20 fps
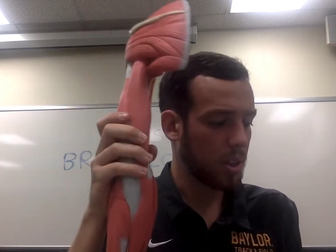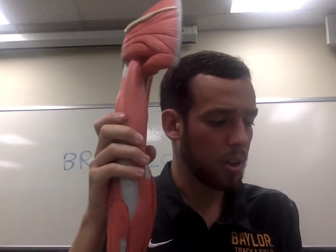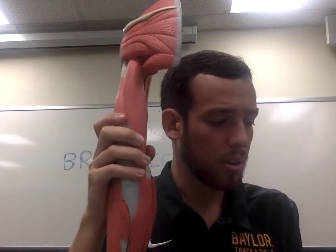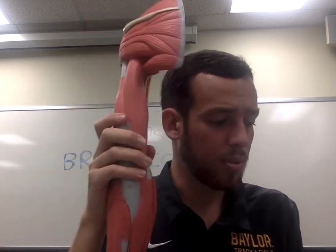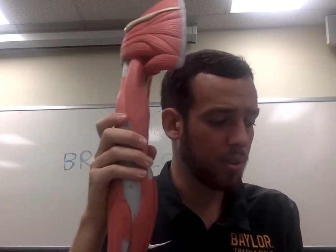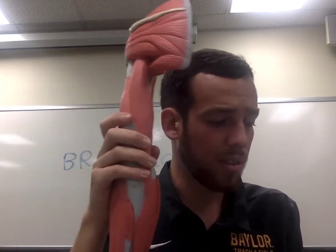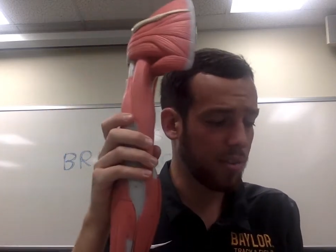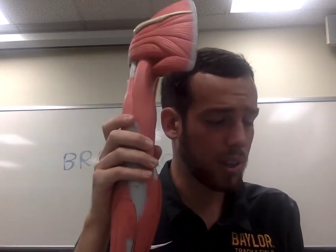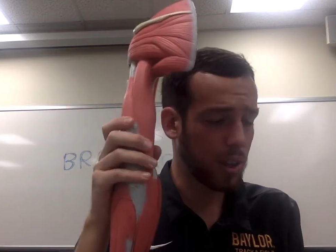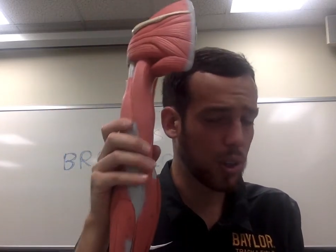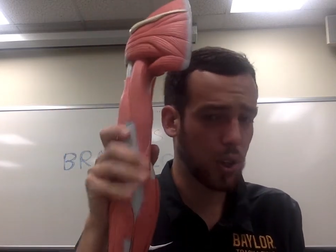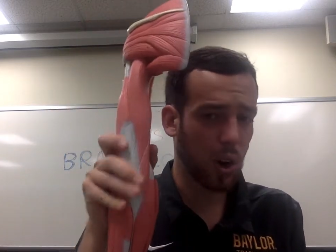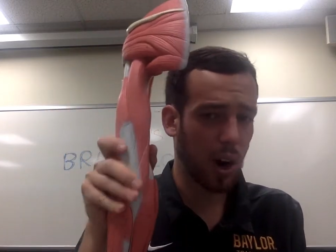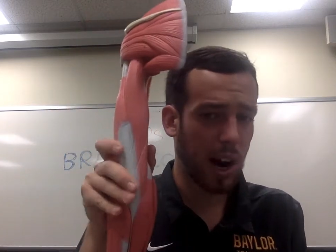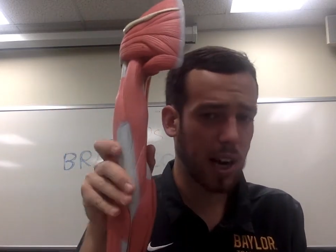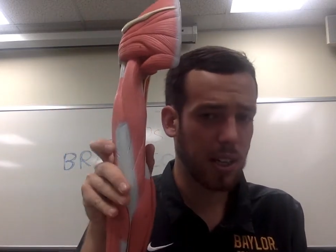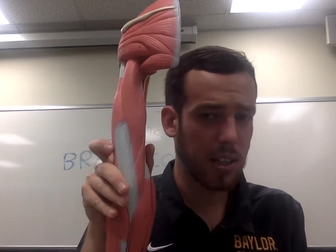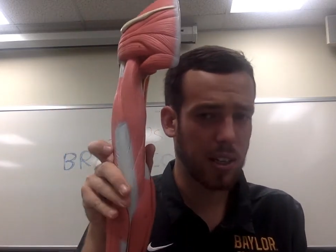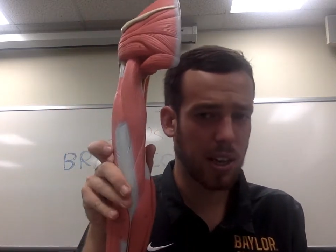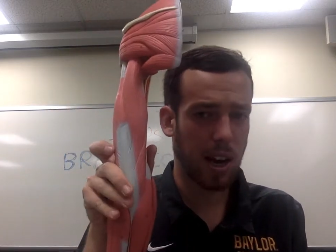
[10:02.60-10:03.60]
We have the
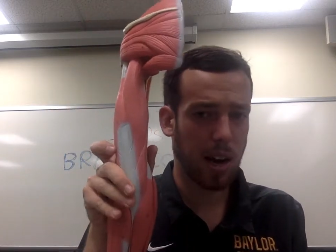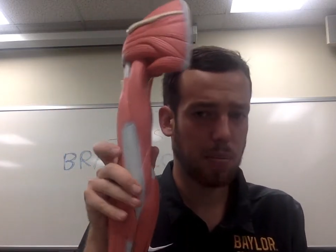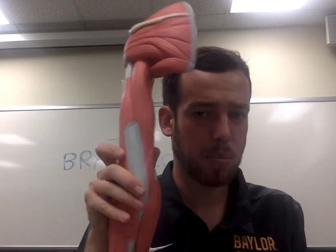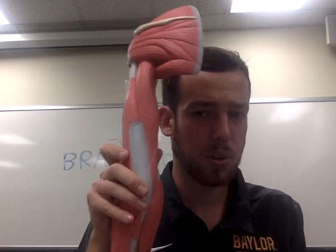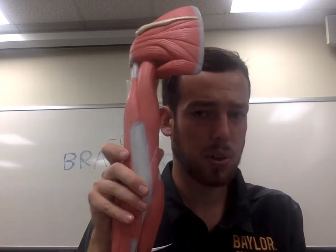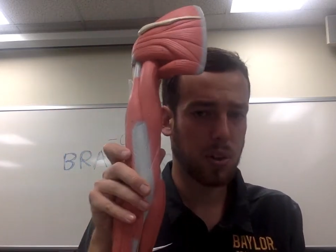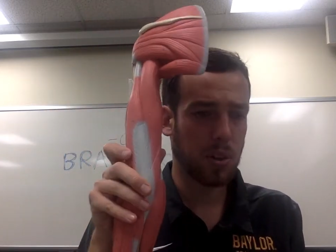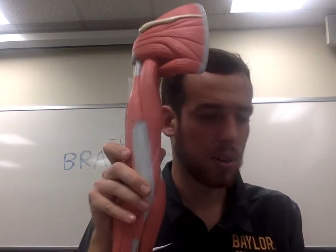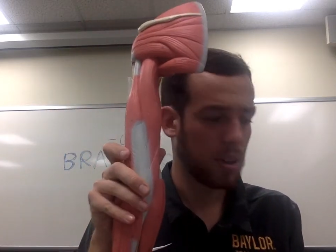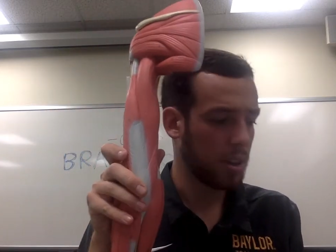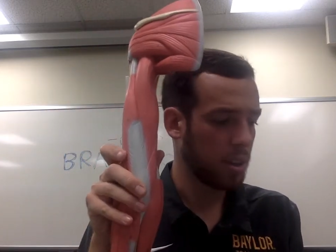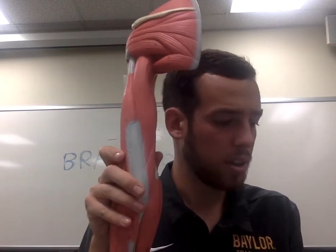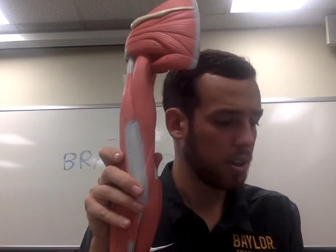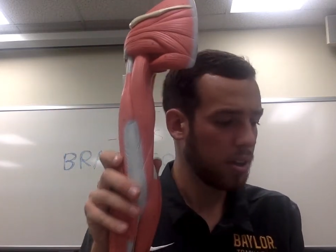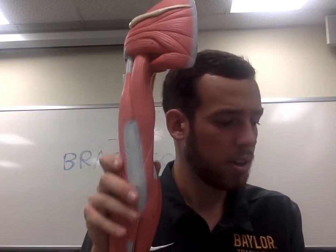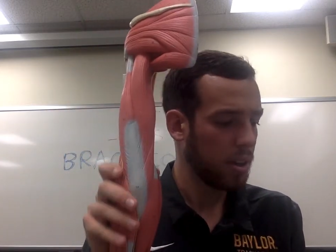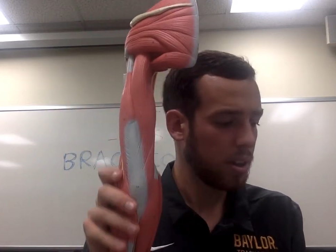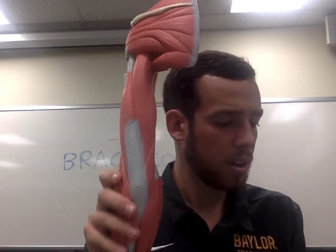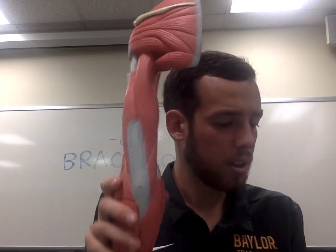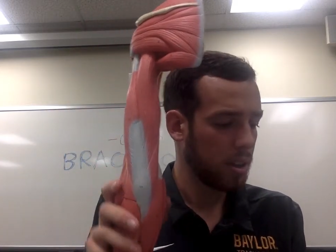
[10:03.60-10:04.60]
triceps.
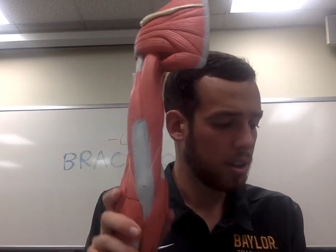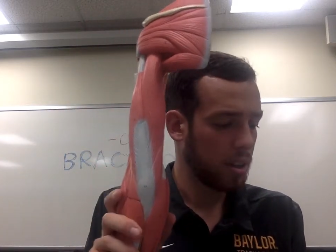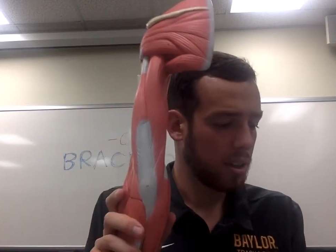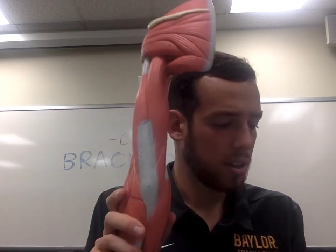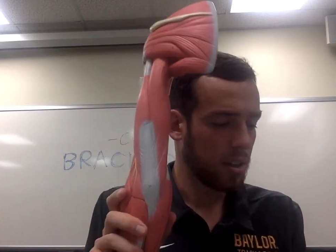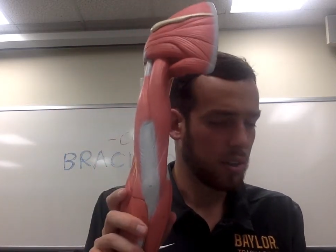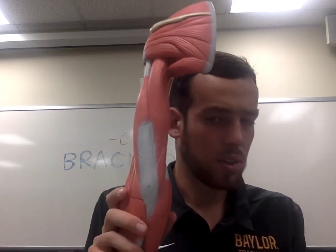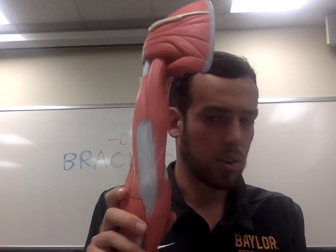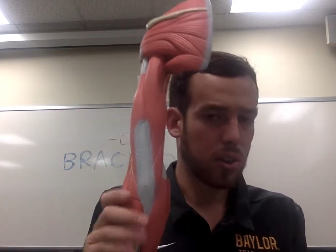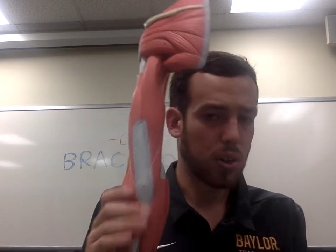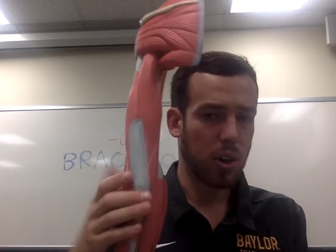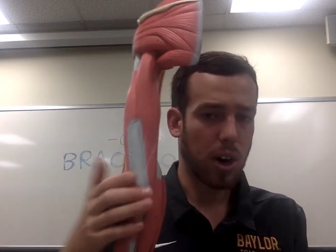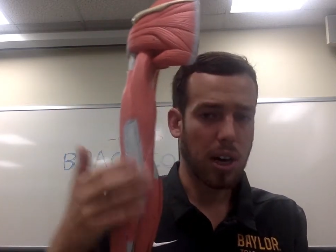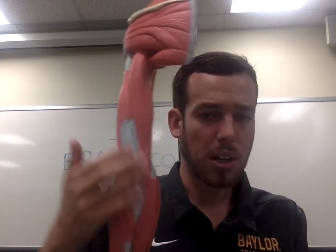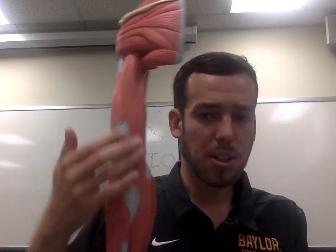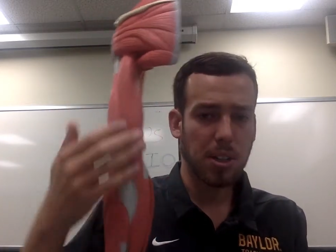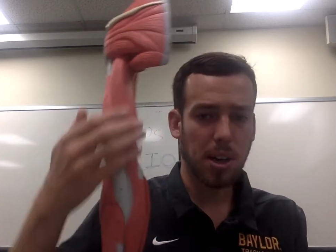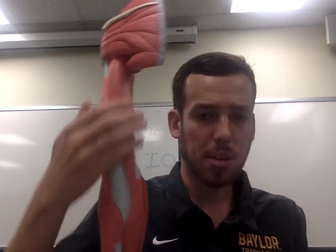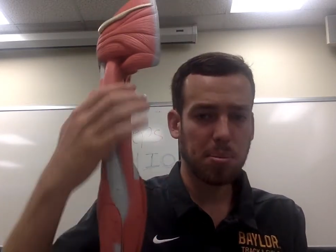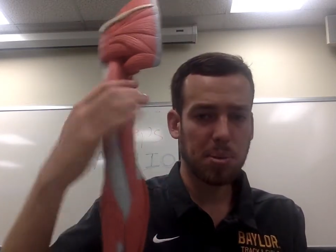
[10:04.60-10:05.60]
So the
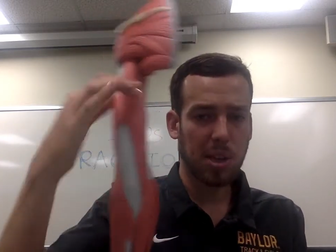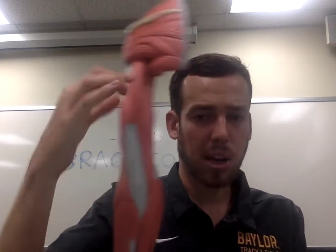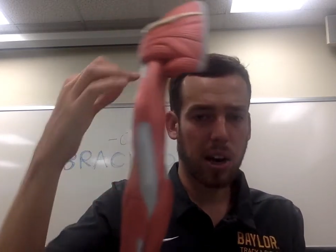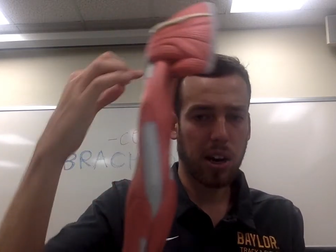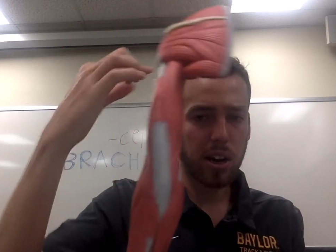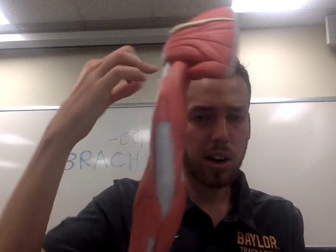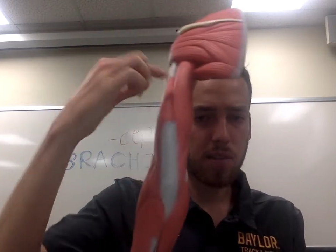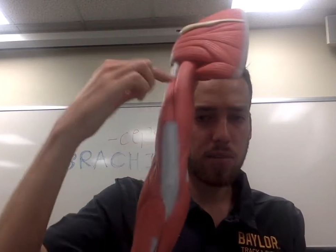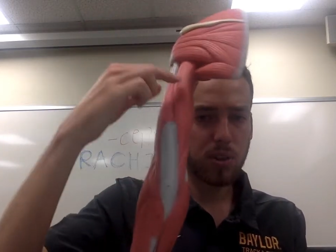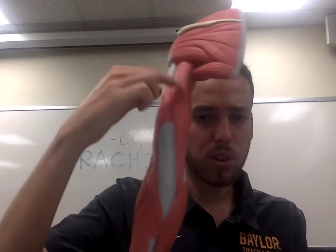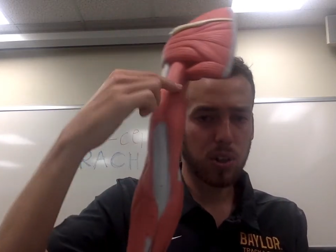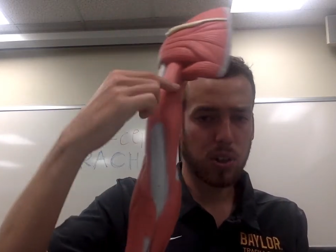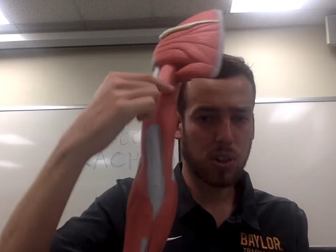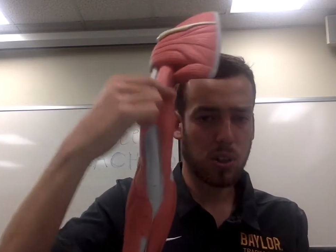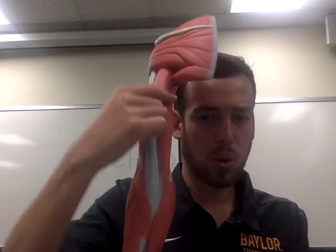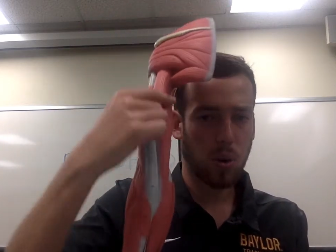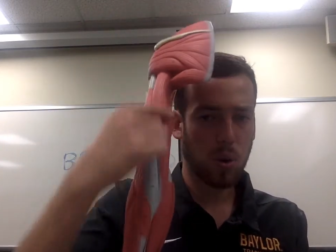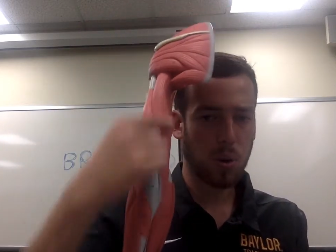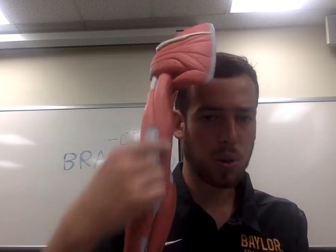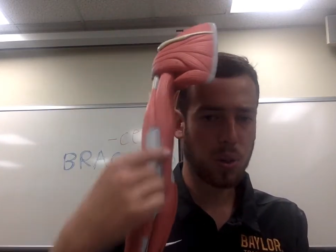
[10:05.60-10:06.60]
triceps kind of covers this
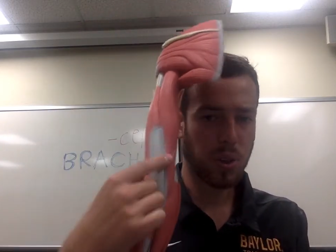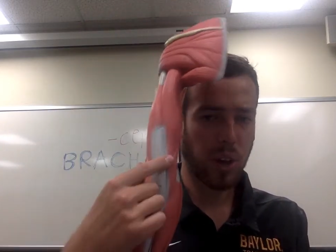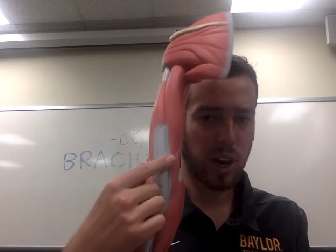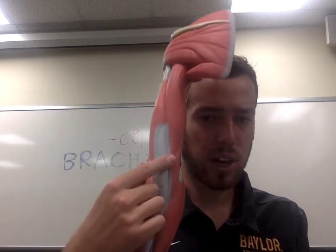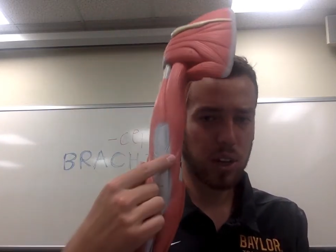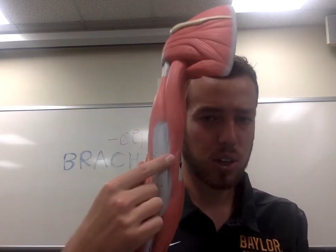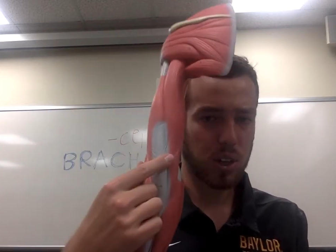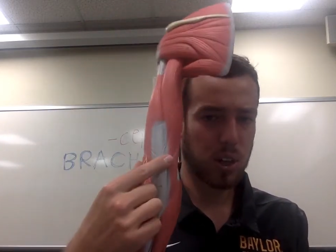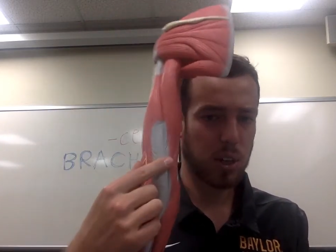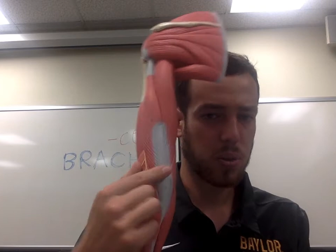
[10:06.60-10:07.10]
whole section.